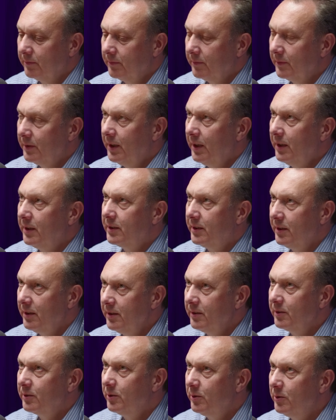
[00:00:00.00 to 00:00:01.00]
they
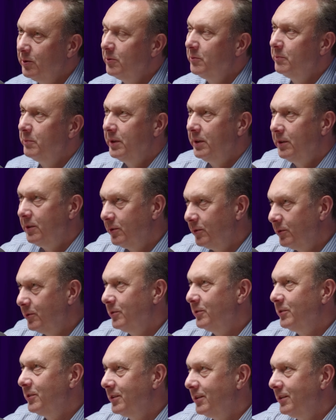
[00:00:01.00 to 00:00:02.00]
can't go
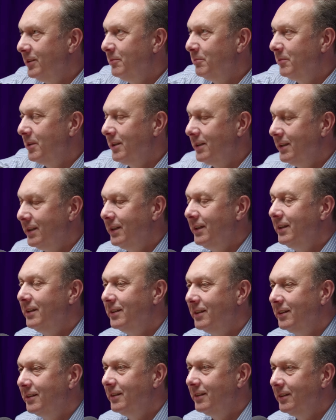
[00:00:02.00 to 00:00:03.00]
beyond the
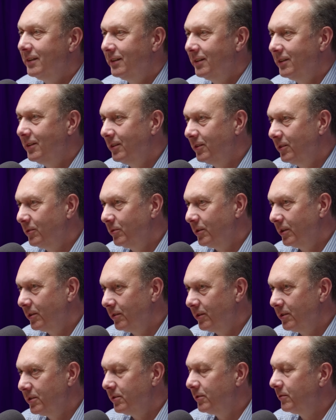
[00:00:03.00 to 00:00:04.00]
mandate in the
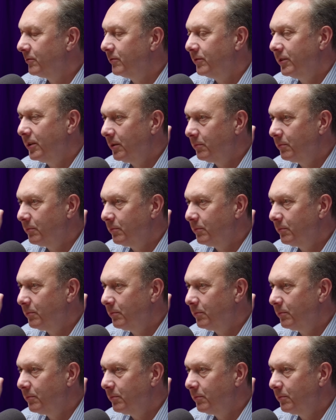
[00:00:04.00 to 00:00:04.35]
regulation very